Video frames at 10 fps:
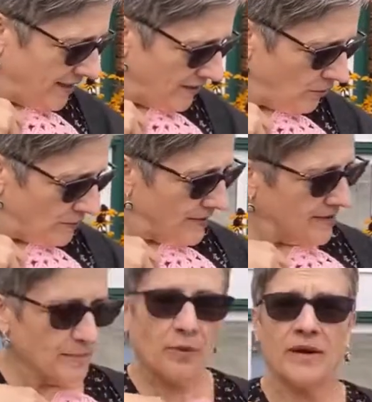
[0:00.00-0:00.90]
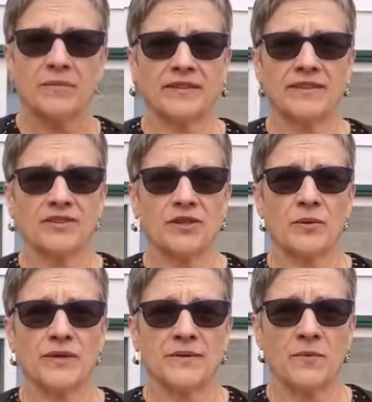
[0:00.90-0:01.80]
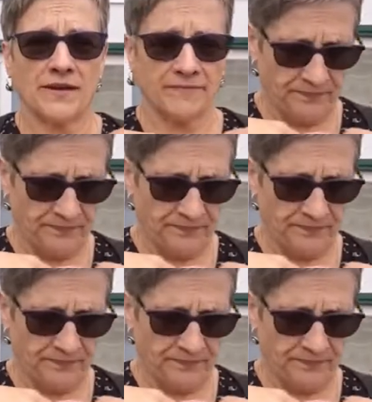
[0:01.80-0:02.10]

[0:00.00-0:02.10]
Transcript: Oh, there's a bright turquoisey one.